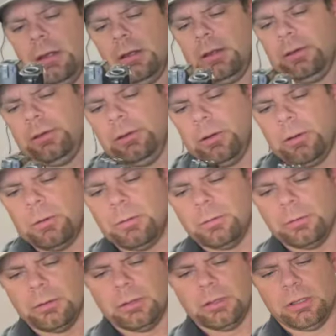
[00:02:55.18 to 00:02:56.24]

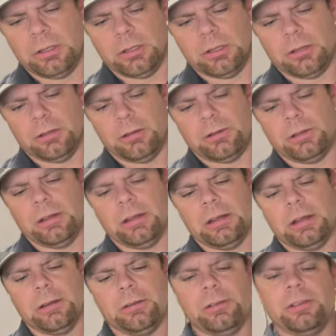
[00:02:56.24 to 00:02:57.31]
so you see that
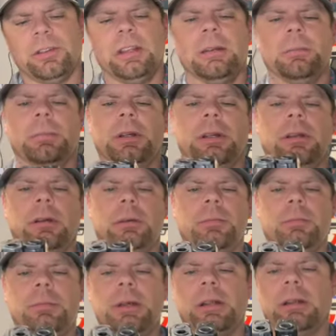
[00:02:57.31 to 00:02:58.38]
they're just getting bigger
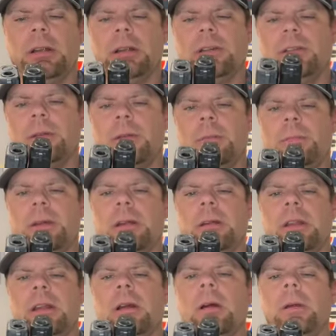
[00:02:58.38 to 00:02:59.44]
and bigger, and so the bigger
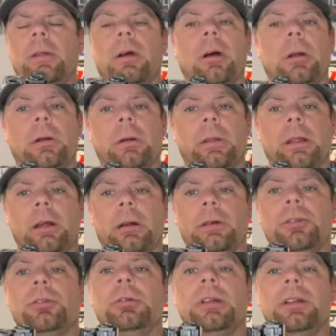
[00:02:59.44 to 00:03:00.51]
they are, the harder they are
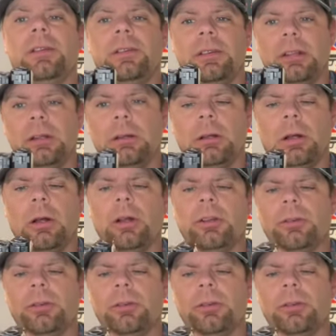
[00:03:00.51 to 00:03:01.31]
to conceal on